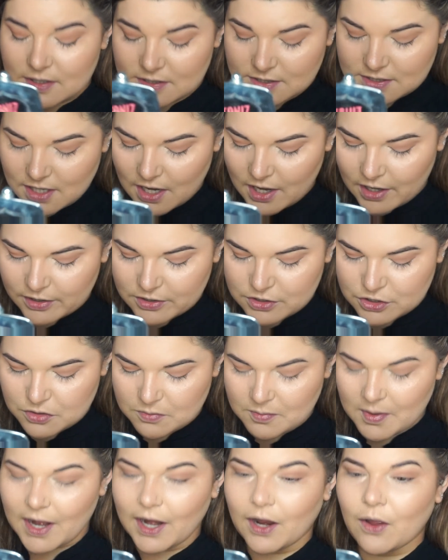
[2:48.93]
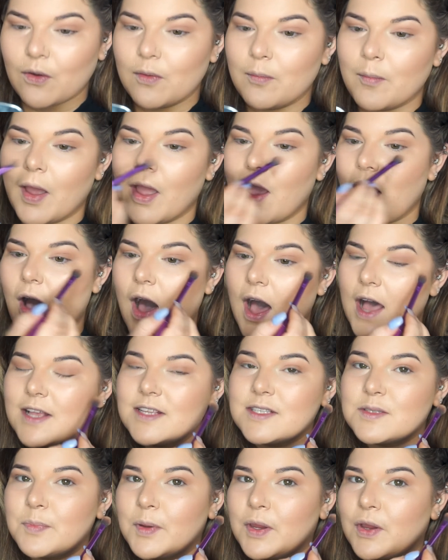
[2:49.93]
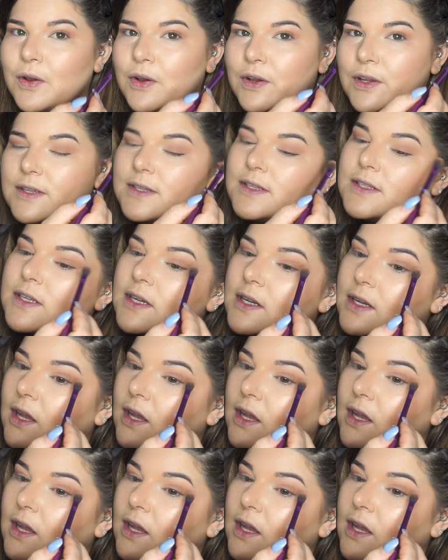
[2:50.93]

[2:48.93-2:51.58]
dark and dramatic on my eyes, because